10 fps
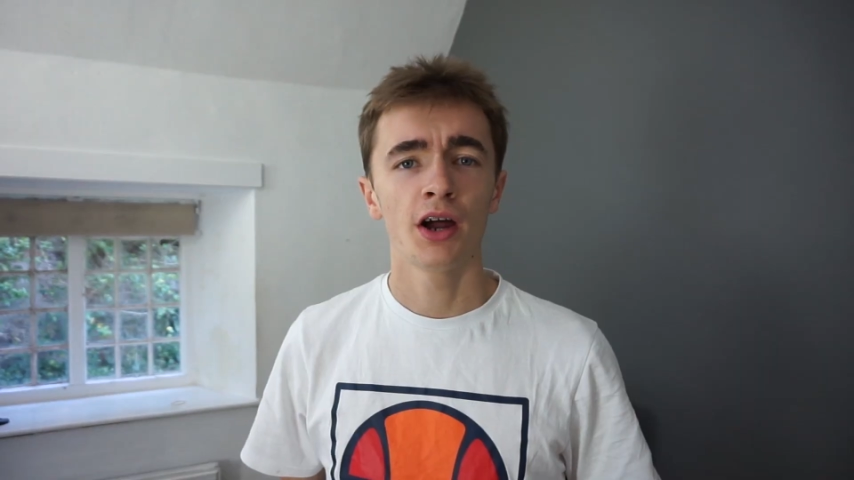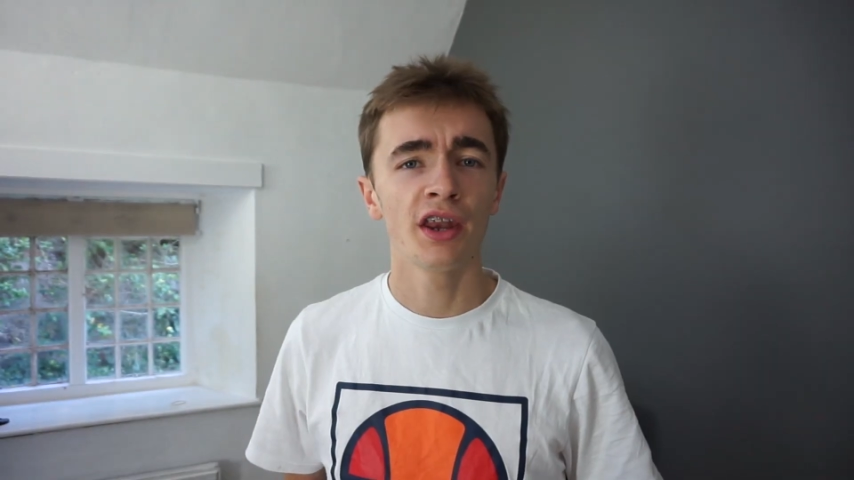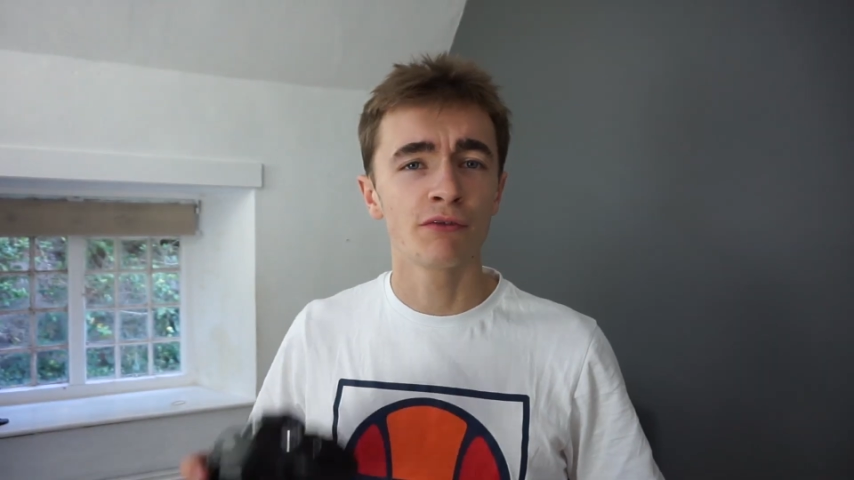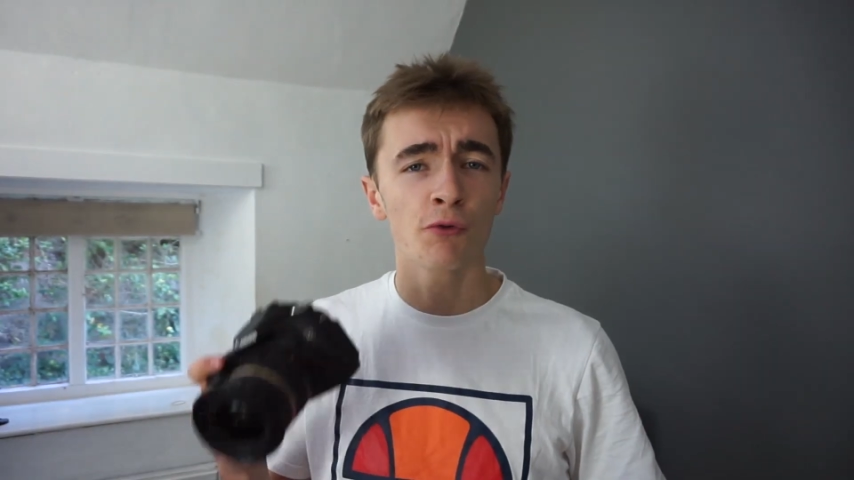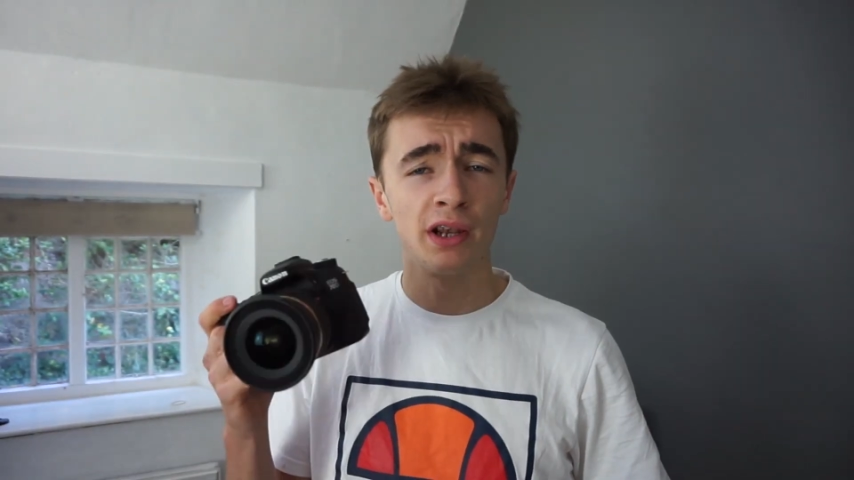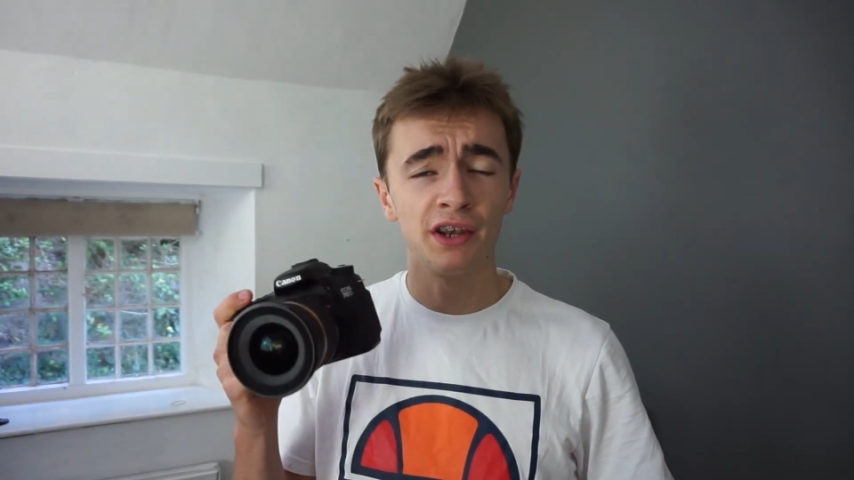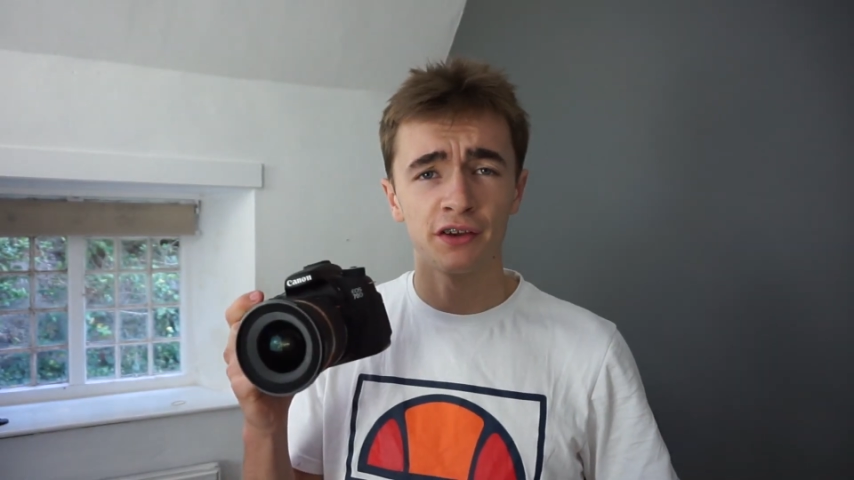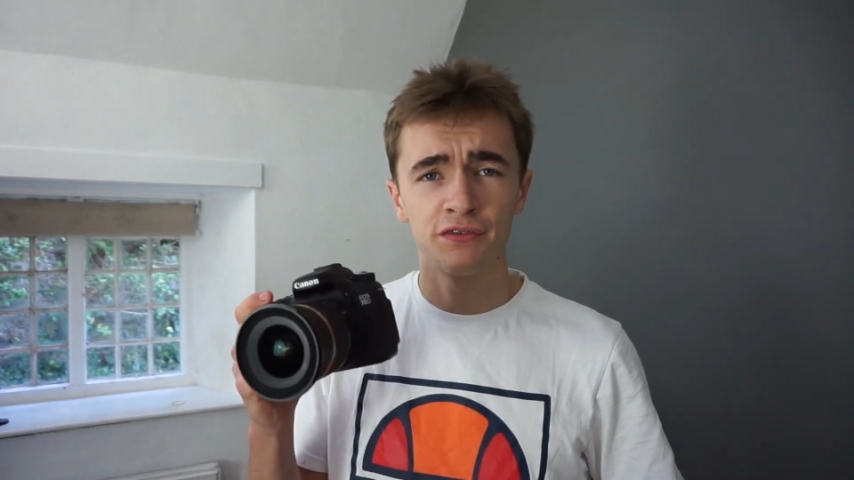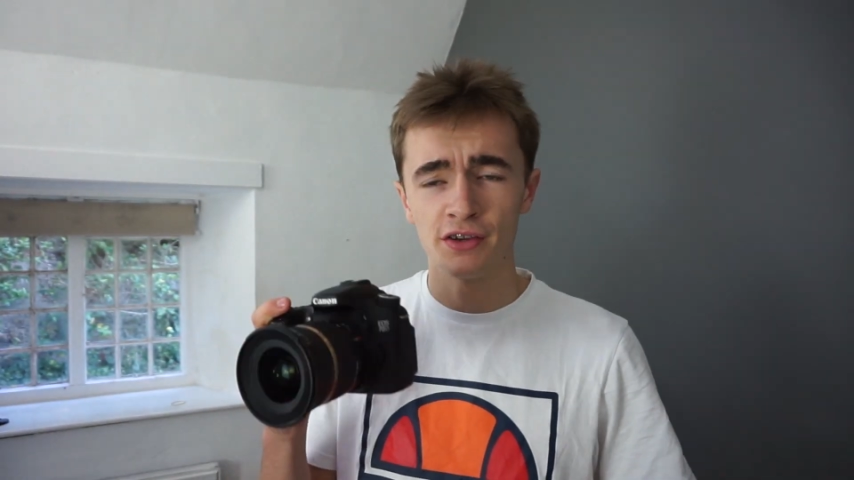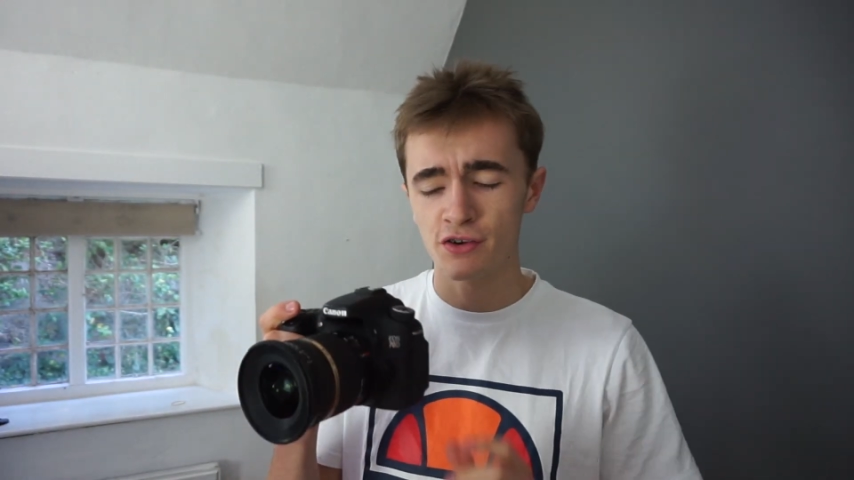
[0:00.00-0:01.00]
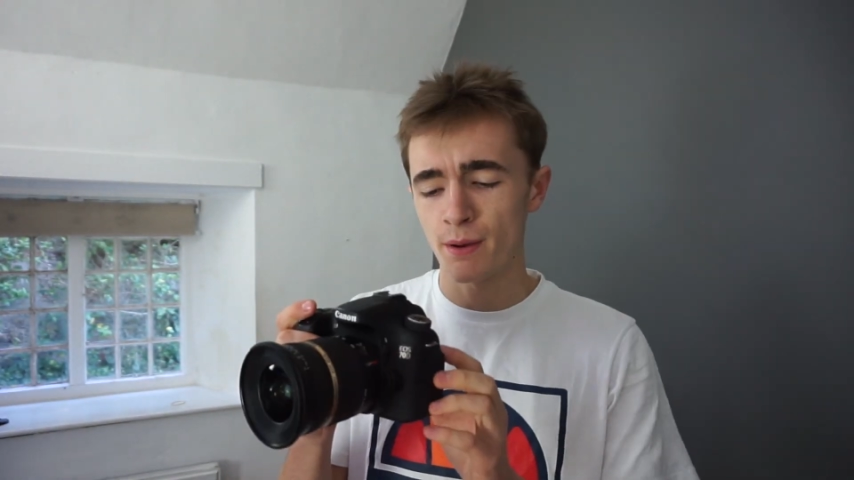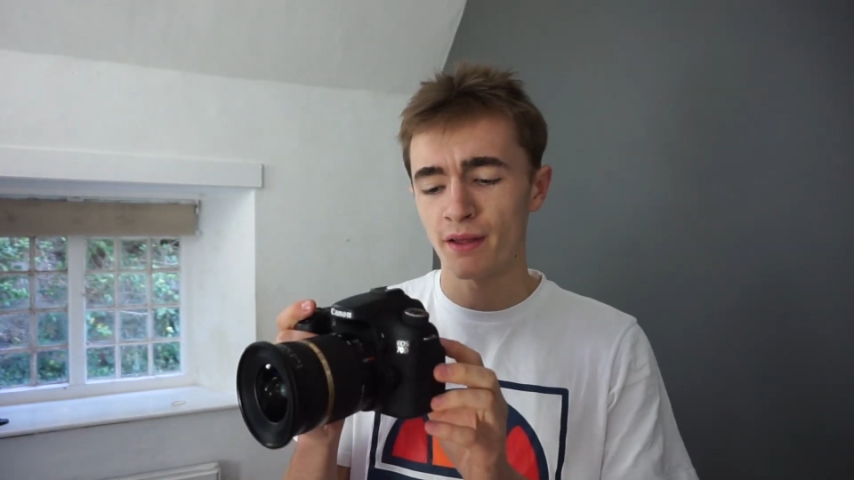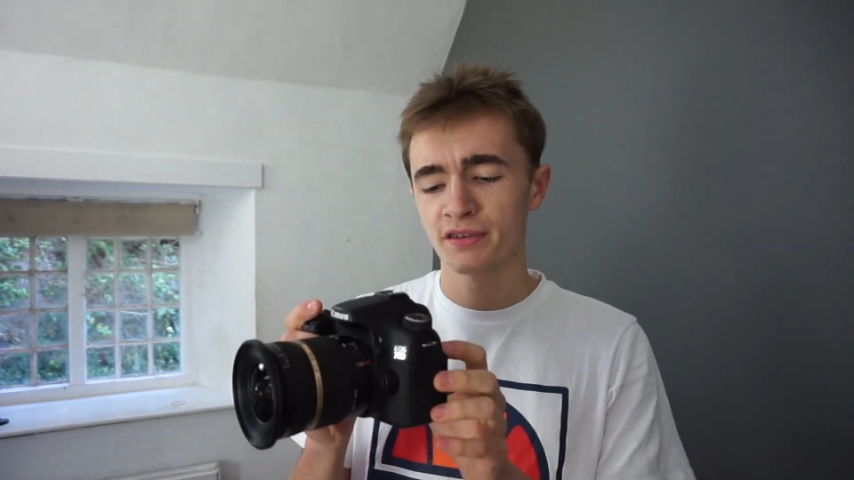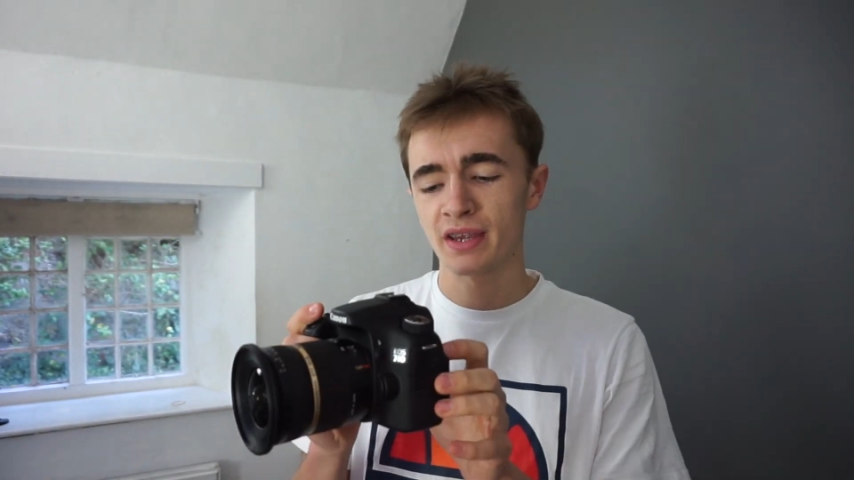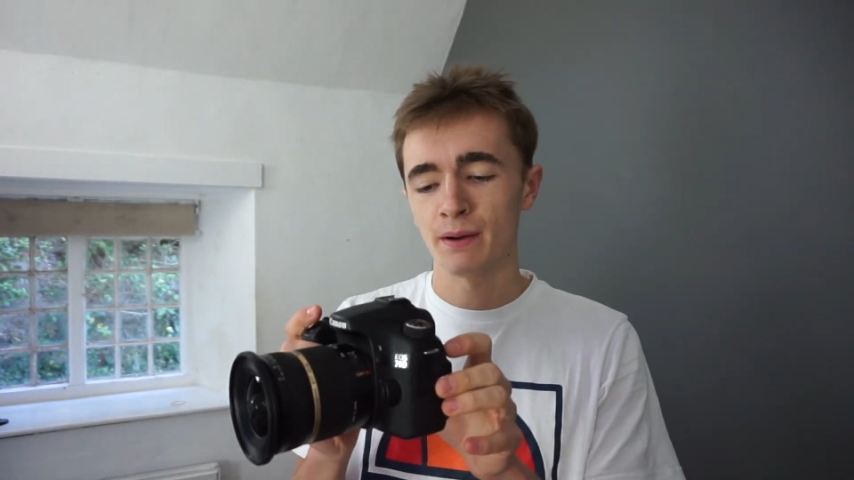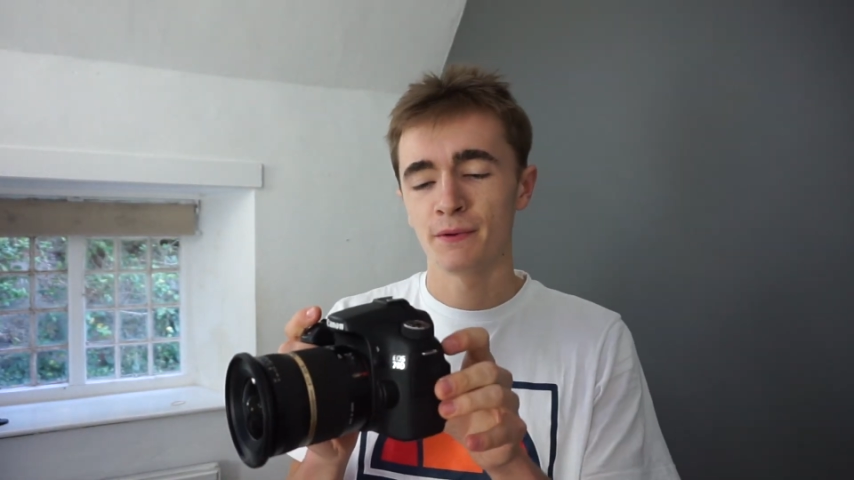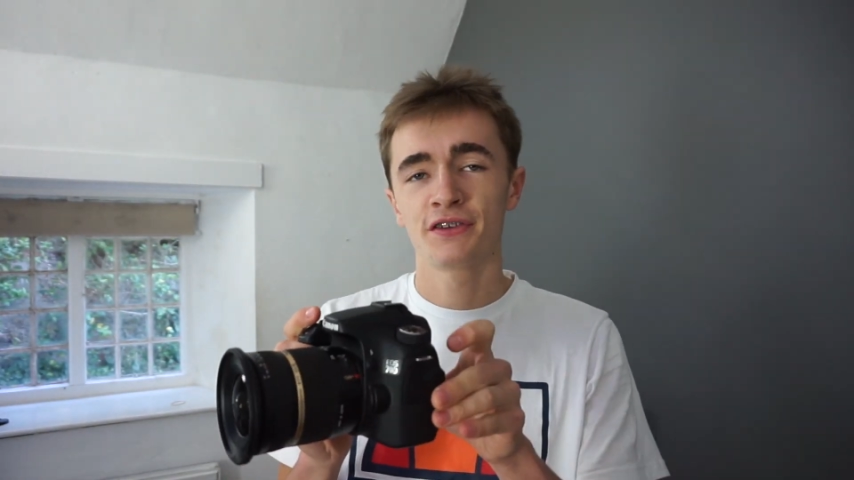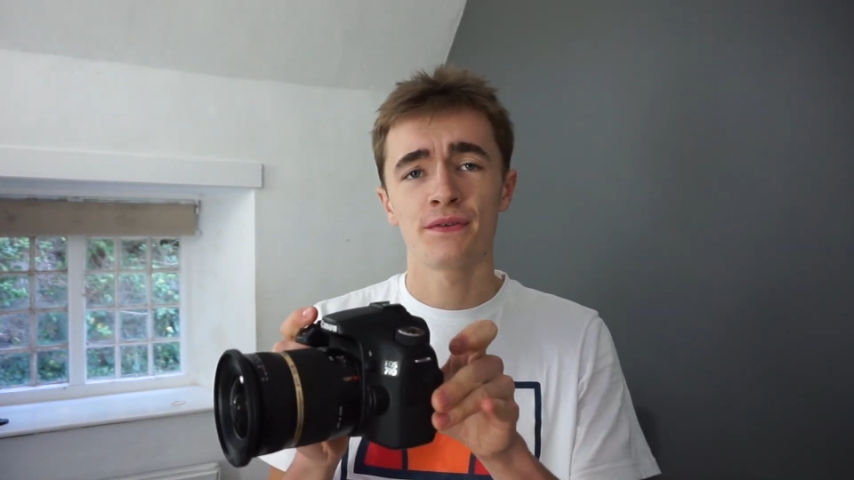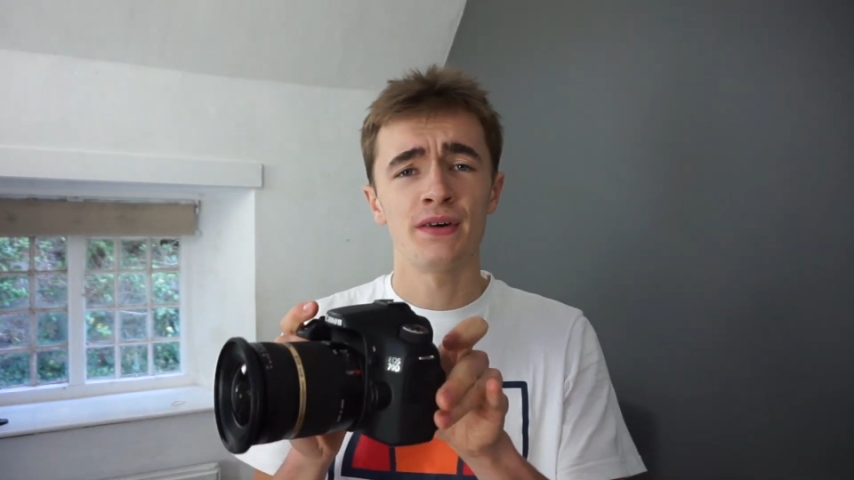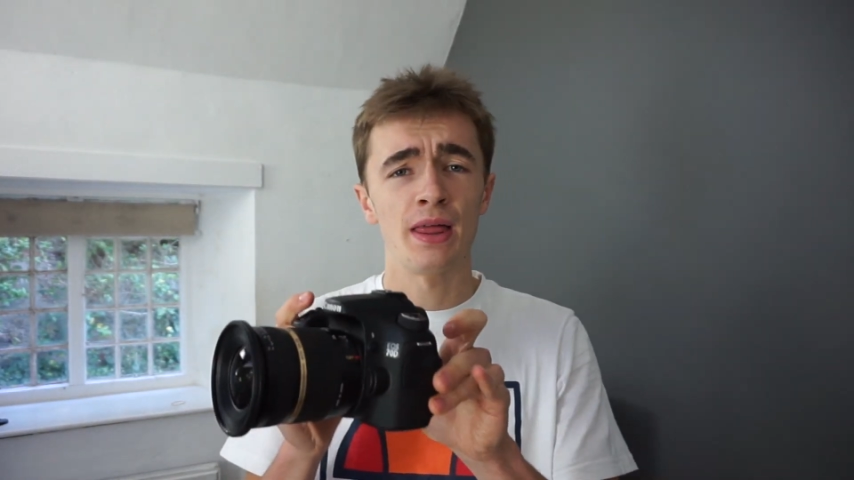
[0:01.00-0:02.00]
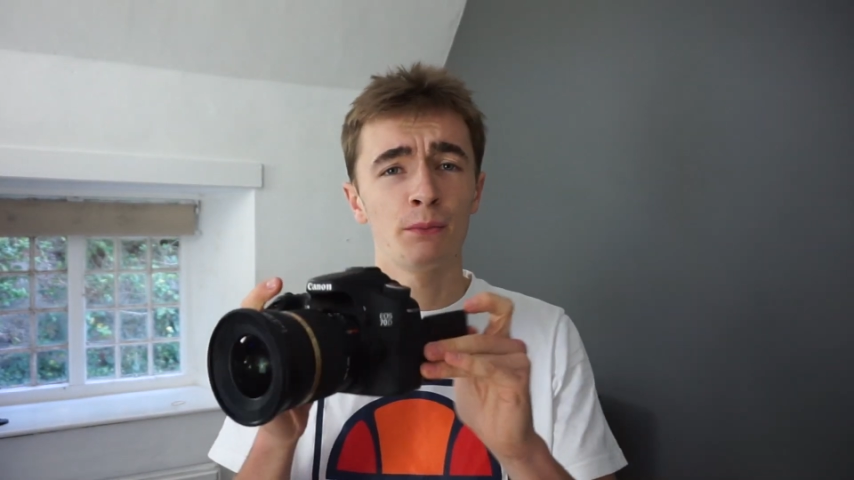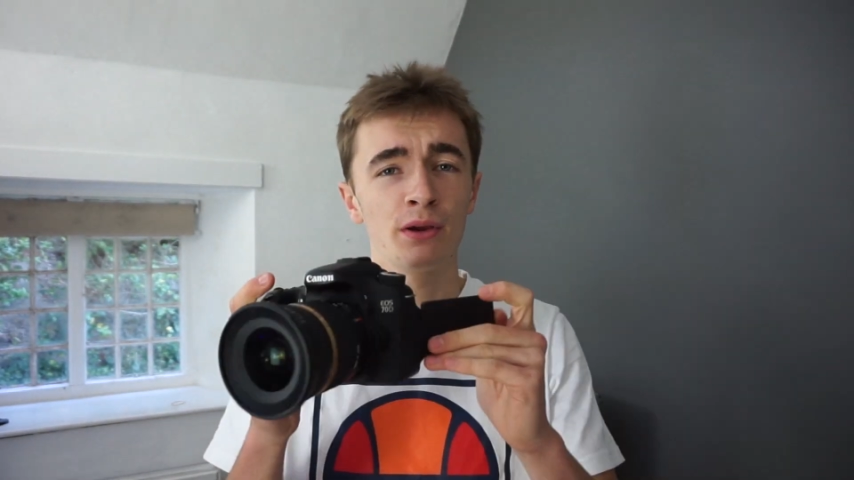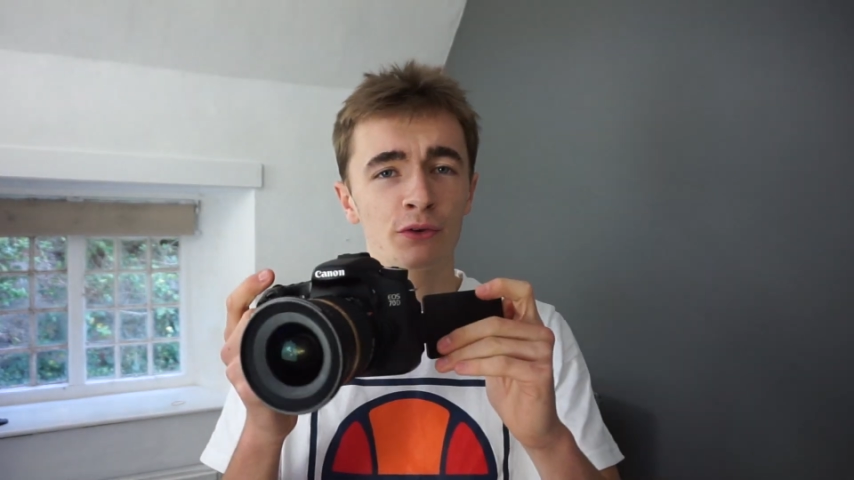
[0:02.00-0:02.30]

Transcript: Another really nice feature about this camera is the fact that we